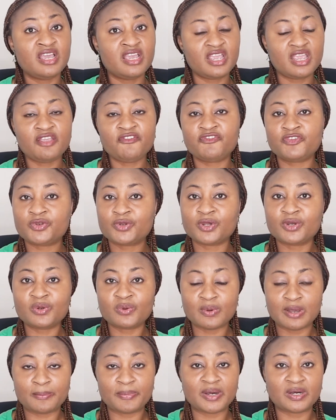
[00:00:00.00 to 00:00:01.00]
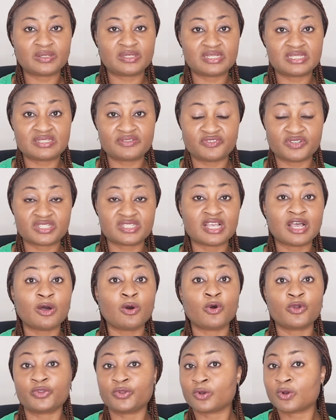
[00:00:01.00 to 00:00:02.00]
If you don't know about this visa
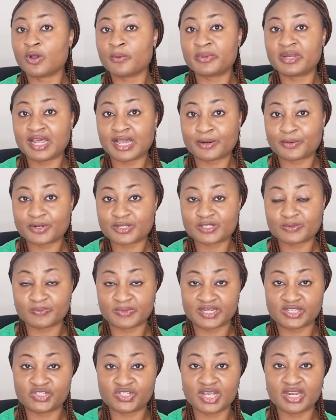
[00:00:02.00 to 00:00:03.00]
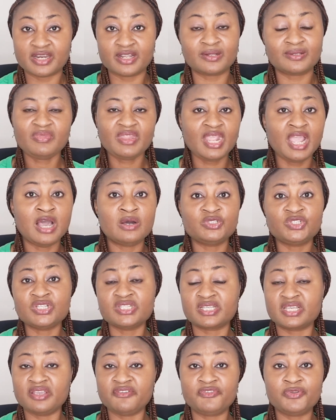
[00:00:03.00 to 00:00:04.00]
or you're coming across my channel, I'll just
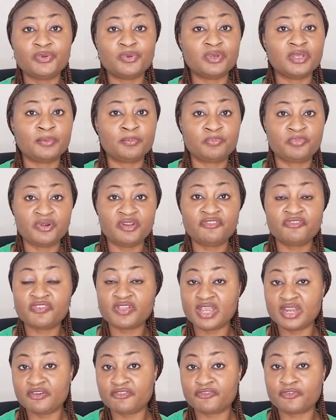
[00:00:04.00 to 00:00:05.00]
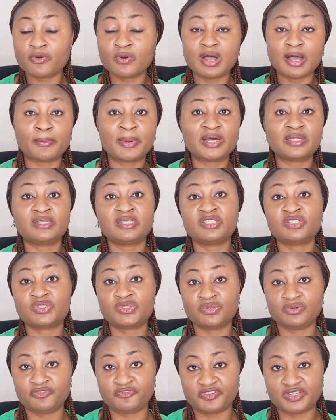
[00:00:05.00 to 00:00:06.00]
give you a brief info about these
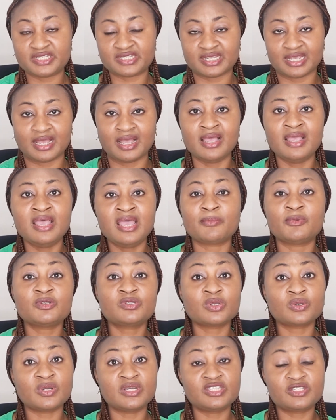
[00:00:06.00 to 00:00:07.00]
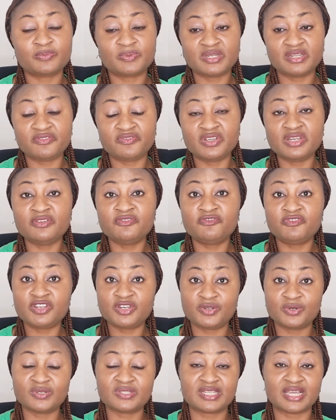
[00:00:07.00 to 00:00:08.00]
two visas. I'm also going to be leaving
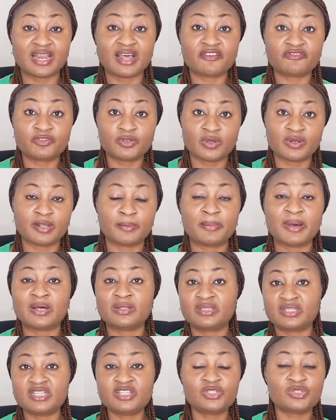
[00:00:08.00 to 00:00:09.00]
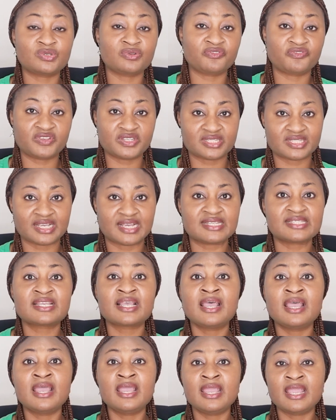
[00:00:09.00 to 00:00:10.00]
videos that I've done about these two visas
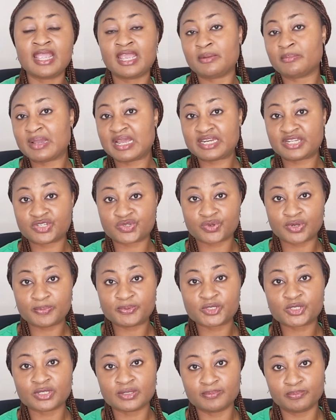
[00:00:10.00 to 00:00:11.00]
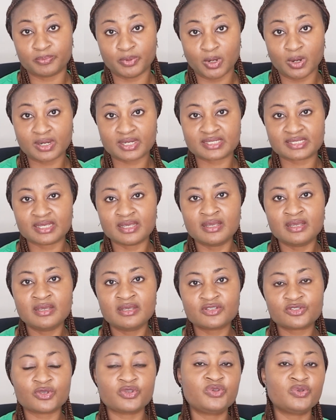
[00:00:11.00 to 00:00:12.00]
in my description box,
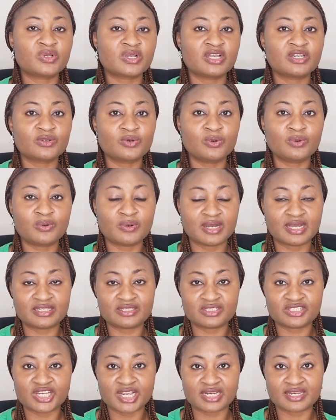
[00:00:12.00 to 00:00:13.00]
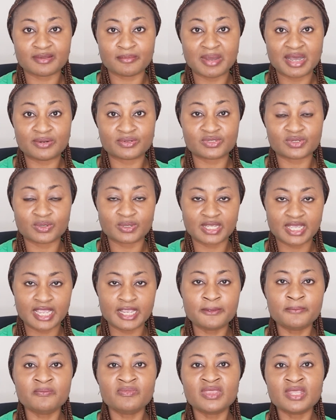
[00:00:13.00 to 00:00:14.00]
so you can go and check them out,
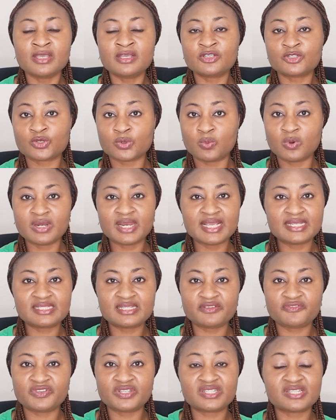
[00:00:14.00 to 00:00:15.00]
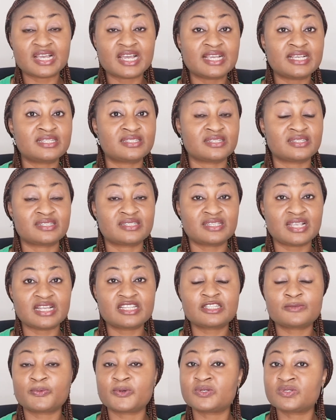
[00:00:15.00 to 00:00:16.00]
okay? So 190 visa is a state
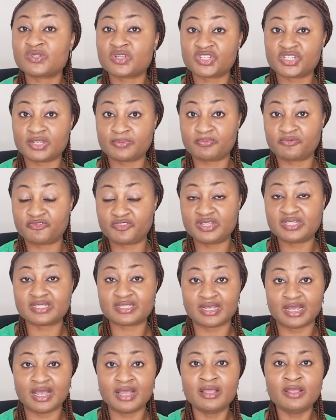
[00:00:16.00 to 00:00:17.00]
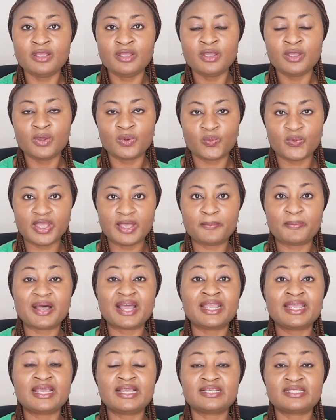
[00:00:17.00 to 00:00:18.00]
sponsorship visa whereby
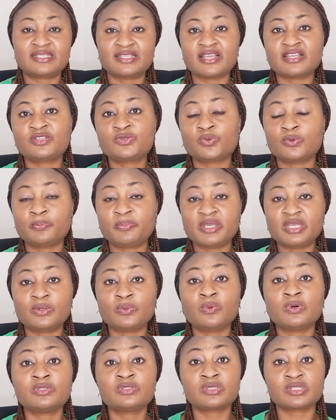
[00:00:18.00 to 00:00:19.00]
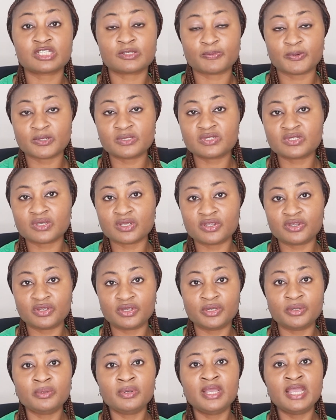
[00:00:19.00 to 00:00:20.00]
a state will be the one to sponsor
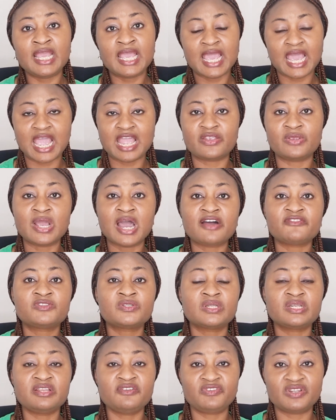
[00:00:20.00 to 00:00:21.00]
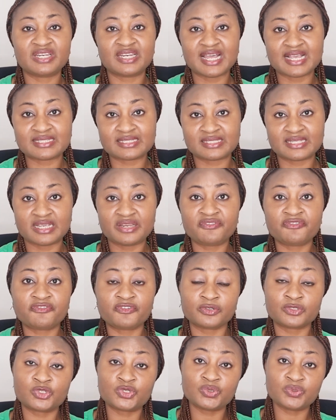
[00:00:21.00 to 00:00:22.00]
you and you have to live in that state for
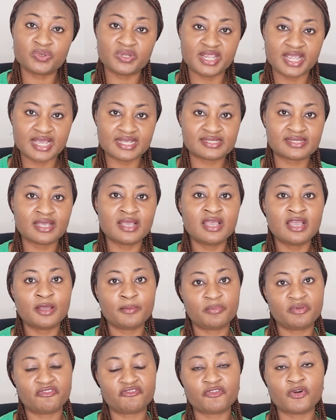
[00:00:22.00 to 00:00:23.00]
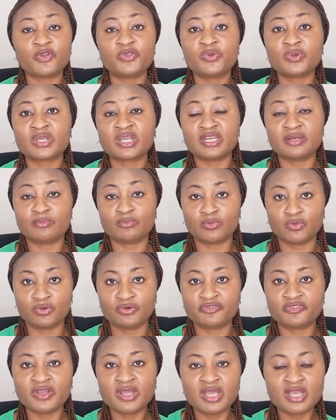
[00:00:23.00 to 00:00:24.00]
2 years before you can
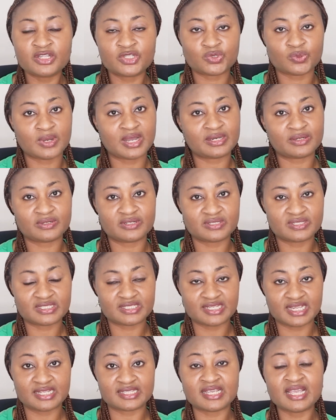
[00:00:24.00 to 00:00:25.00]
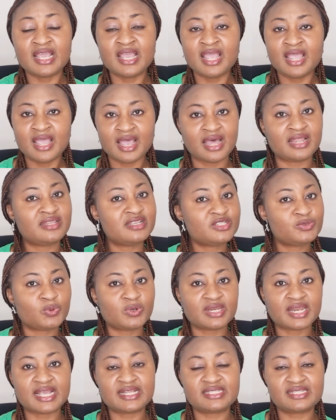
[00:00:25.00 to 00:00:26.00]
move to another state. And this
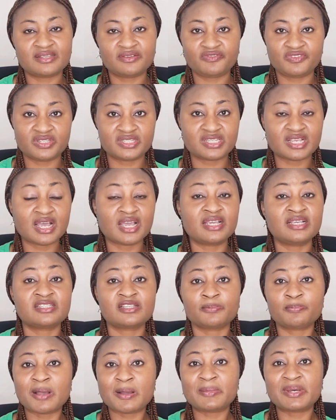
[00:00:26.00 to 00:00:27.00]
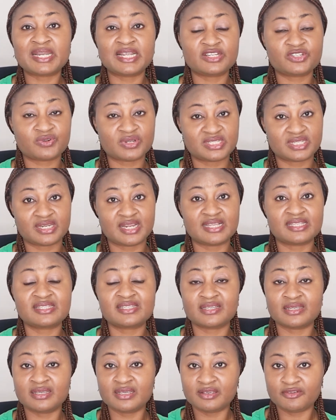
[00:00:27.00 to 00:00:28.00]
190 visa is a permanent
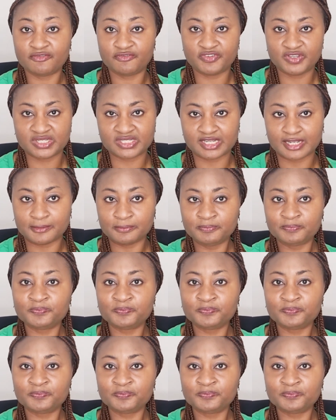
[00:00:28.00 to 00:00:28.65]
residency visa.